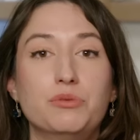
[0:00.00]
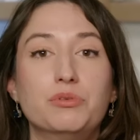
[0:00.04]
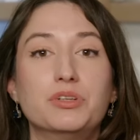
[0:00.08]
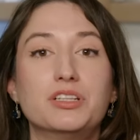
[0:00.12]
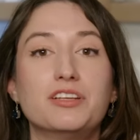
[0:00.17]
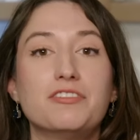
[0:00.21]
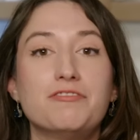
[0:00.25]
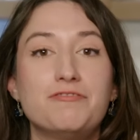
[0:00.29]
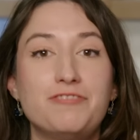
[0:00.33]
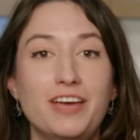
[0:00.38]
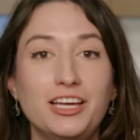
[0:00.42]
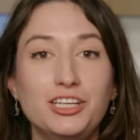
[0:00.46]
you
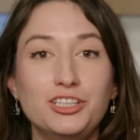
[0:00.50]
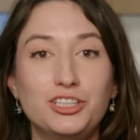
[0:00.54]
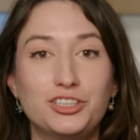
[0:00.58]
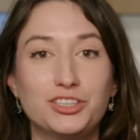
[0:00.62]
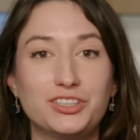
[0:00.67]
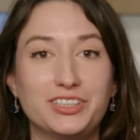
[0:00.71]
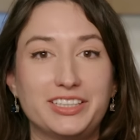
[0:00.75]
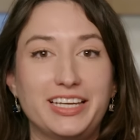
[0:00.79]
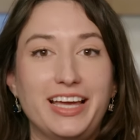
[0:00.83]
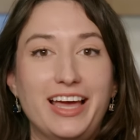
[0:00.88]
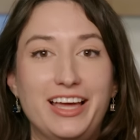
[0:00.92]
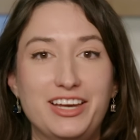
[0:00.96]
will
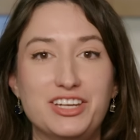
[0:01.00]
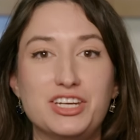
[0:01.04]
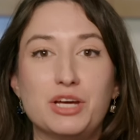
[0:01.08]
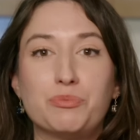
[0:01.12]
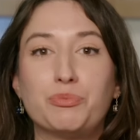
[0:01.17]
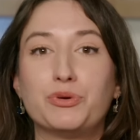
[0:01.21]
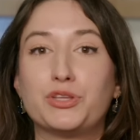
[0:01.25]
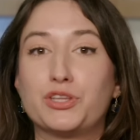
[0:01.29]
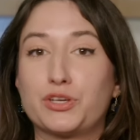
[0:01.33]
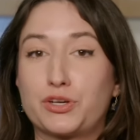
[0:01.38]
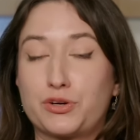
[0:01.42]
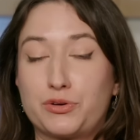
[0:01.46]
eventually end
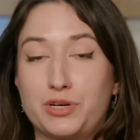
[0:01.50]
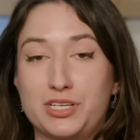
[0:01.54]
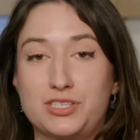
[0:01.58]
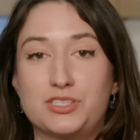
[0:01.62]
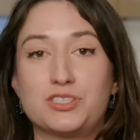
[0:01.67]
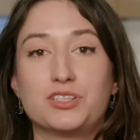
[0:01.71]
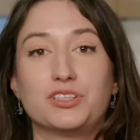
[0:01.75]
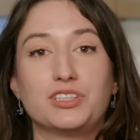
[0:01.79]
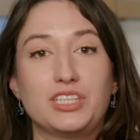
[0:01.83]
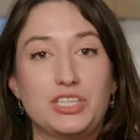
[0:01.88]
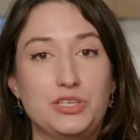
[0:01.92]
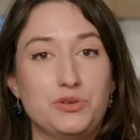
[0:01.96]
up with a
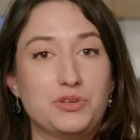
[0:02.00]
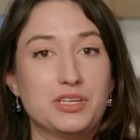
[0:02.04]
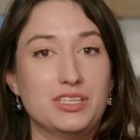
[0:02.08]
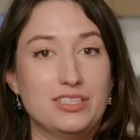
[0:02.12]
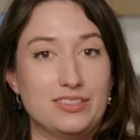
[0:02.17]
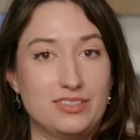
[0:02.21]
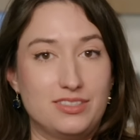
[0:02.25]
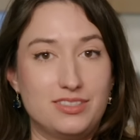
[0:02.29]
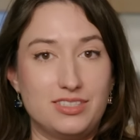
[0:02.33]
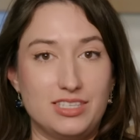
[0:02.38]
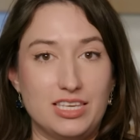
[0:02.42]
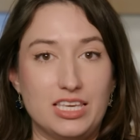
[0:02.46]
crystal that you
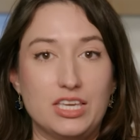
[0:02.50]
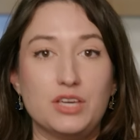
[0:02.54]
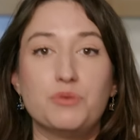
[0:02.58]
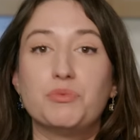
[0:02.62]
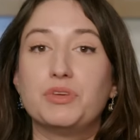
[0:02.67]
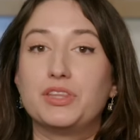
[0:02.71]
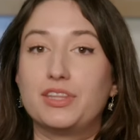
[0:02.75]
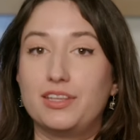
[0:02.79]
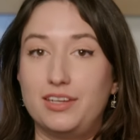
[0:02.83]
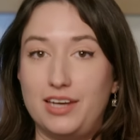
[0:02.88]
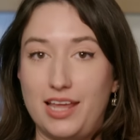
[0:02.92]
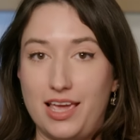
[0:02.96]
can see
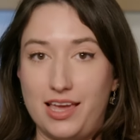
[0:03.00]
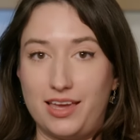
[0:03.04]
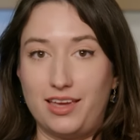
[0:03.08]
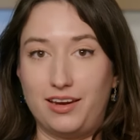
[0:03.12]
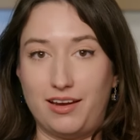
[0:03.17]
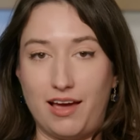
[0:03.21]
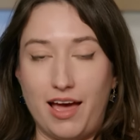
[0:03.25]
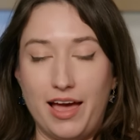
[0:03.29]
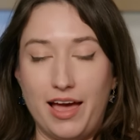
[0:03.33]
with the naked